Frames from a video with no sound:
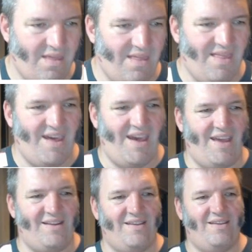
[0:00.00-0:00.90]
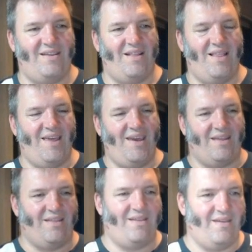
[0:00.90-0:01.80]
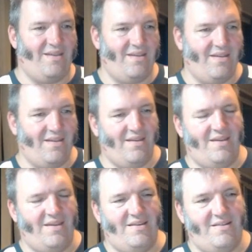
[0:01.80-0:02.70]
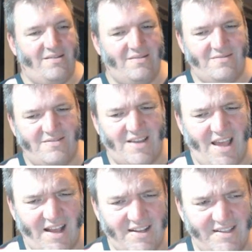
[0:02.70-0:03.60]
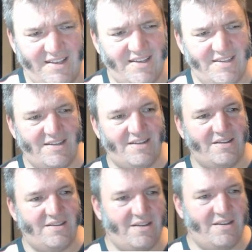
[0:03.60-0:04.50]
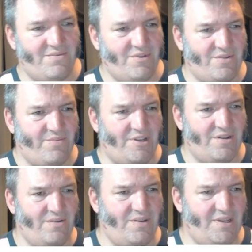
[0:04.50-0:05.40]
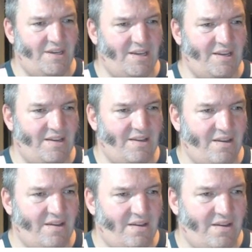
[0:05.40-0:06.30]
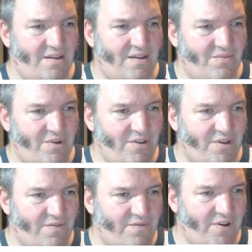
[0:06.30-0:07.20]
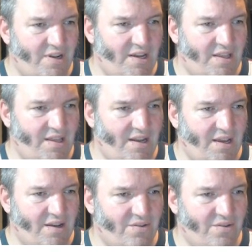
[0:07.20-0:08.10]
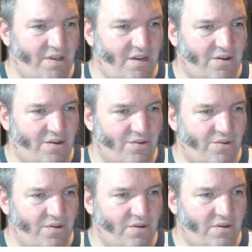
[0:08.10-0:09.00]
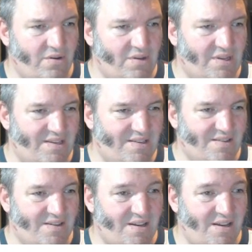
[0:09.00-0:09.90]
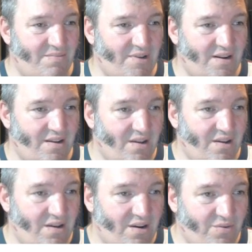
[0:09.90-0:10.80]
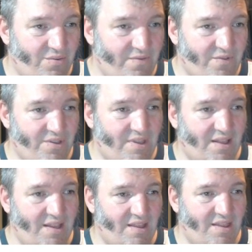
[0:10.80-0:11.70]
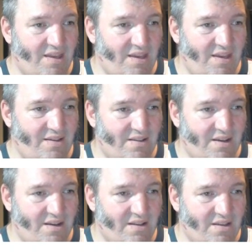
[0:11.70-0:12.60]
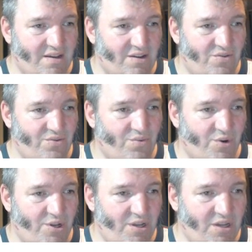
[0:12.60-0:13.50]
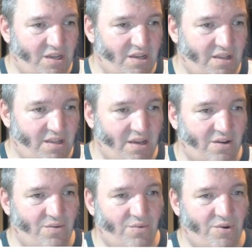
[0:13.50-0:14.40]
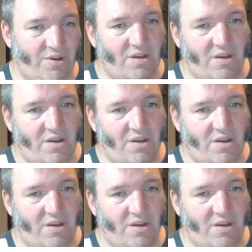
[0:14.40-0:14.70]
that length? It's ugly, isn't it? So what could we do here? Well, you could find out that angle and then you could do sine, but we've got that length there, so that could work. That could work.